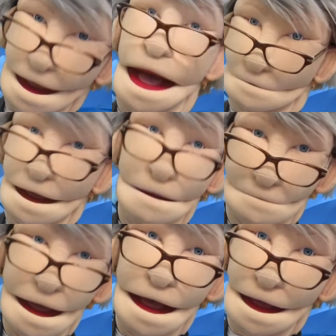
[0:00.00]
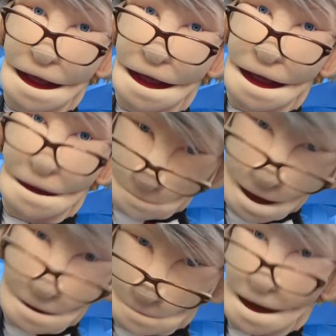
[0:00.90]
Here's another one. This
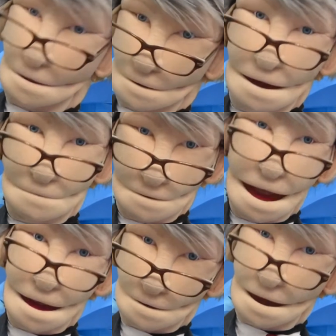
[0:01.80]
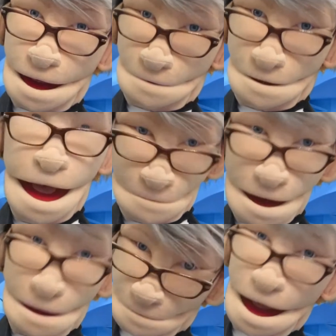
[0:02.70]
is about baseball. The at
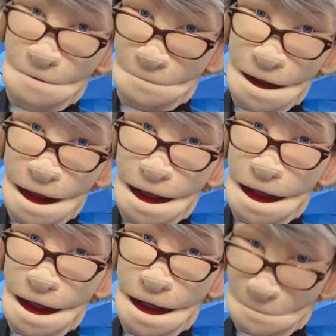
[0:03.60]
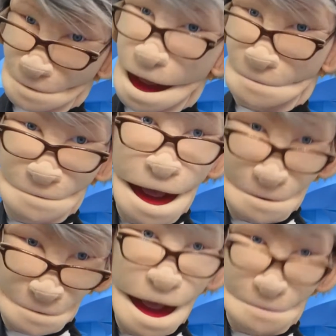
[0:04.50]
Red Sox could
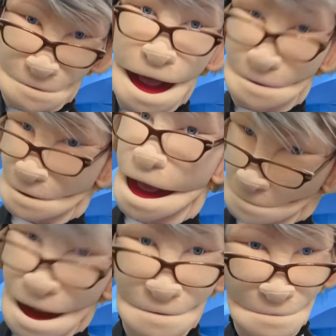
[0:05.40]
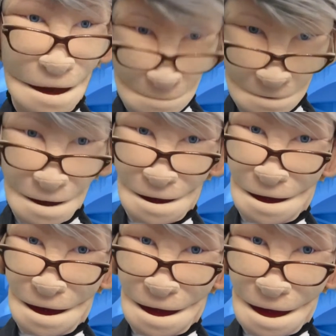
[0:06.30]
match their longest losing
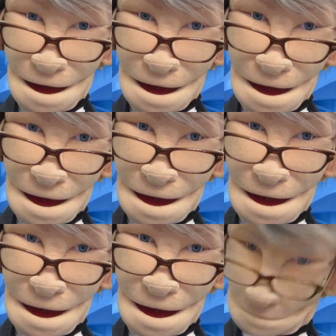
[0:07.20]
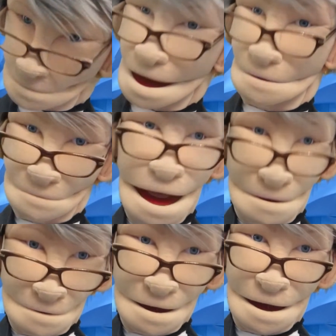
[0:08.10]
streak three
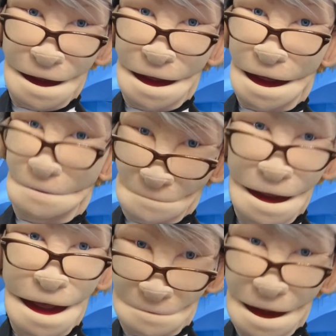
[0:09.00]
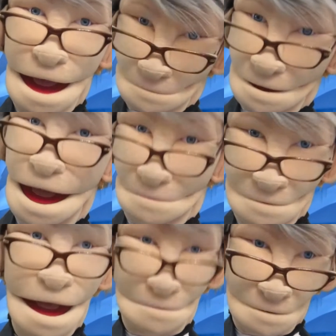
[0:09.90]
tonight much at stake
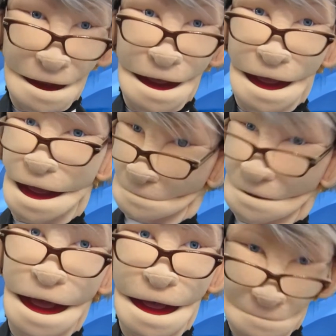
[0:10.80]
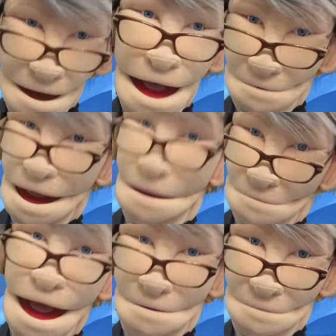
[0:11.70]
on this slow August
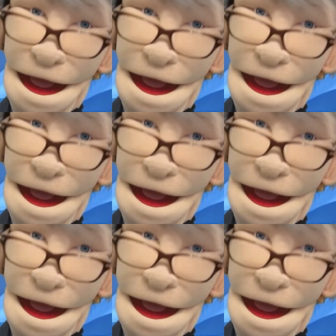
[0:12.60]
news day.